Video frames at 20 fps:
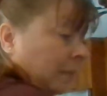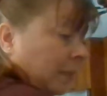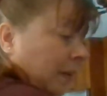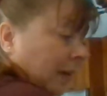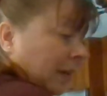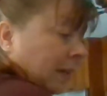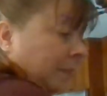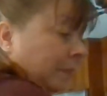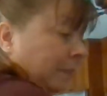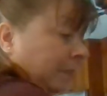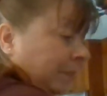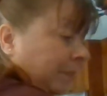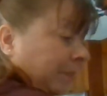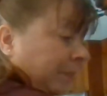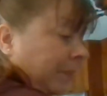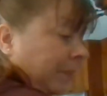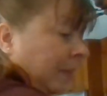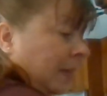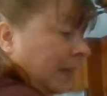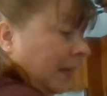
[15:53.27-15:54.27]
right?
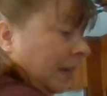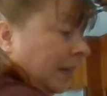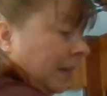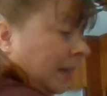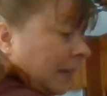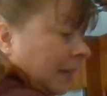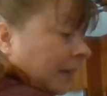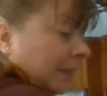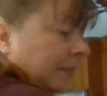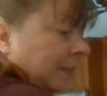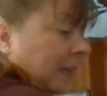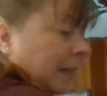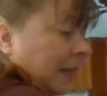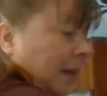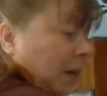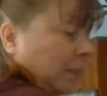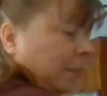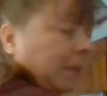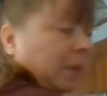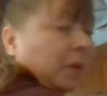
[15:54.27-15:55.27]
That
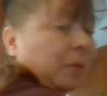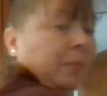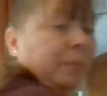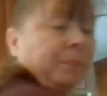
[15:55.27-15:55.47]
help you.